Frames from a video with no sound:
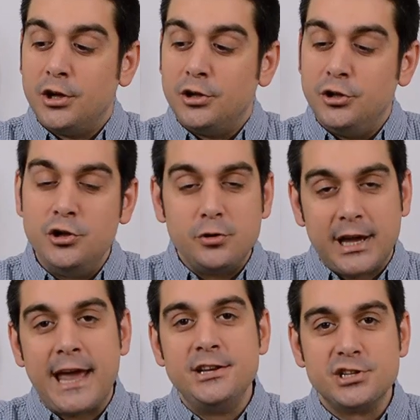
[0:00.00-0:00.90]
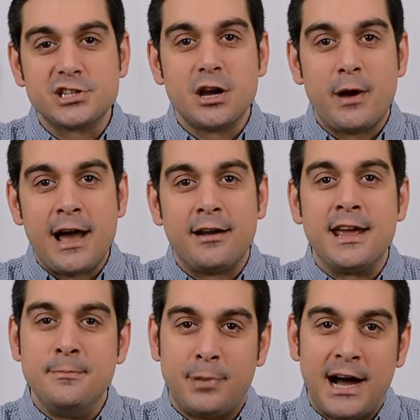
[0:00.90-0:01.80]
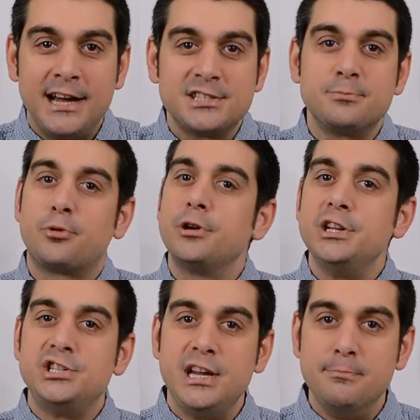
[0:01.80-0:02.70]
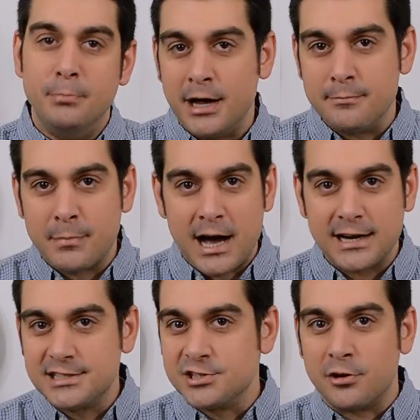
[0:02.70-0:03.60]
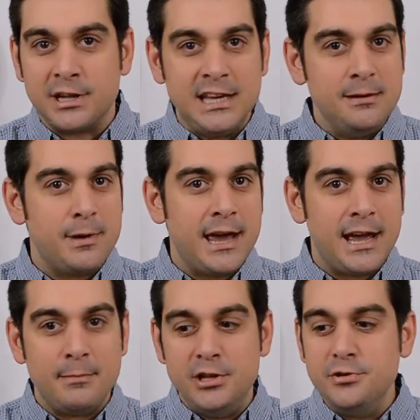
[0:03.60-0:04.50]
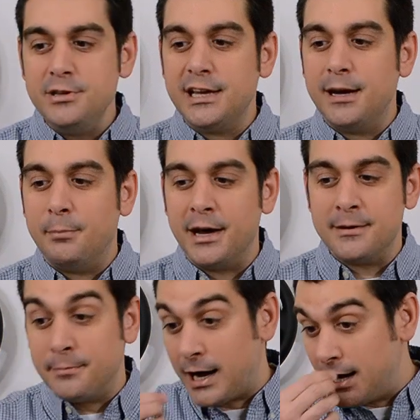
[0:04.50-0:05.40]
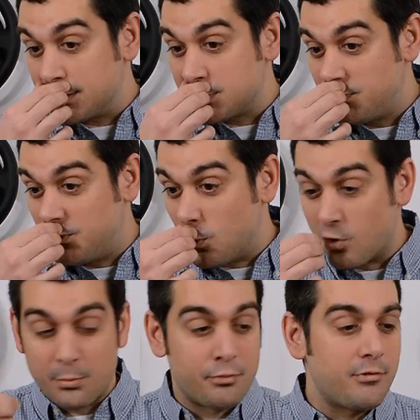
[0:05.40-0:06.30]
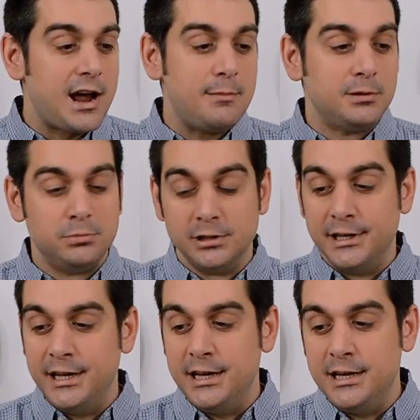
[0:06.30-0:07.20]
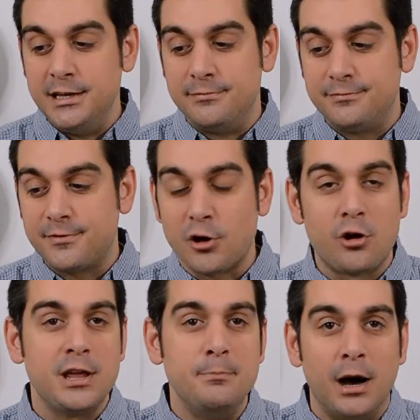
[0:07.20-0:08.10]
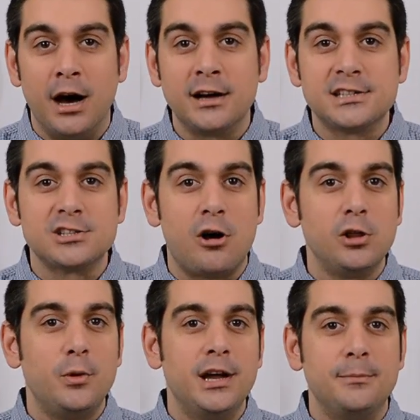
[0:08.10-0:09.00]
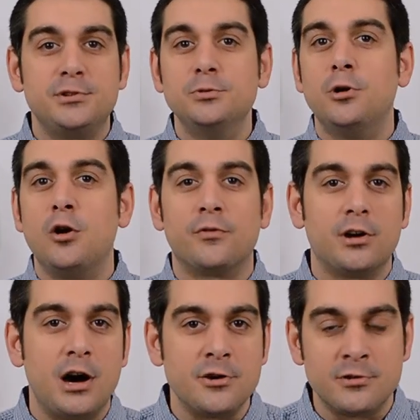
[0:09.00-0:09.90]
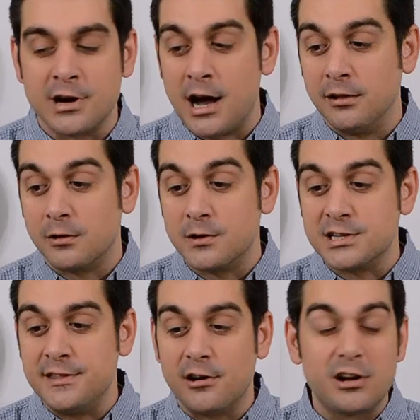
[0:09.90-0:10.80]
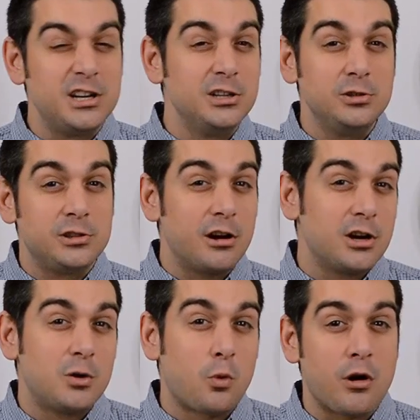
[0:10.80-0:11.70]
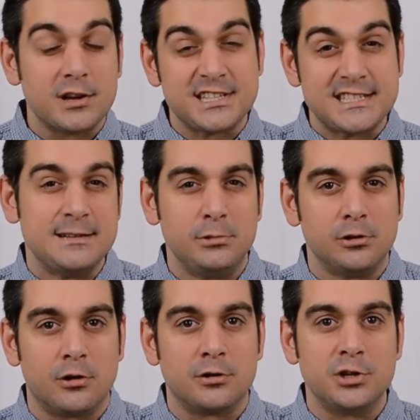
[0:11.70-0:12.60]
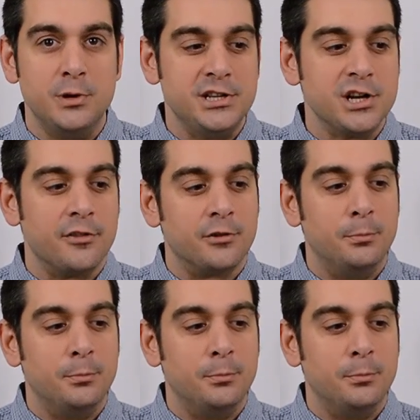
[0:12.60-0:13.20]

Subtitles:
You can just go out and buy some pretty cheap button boxes on eBay. I mean, you can get a button box for probably 30 bucks all the way up to over $100, and they're gonna work similar to each other.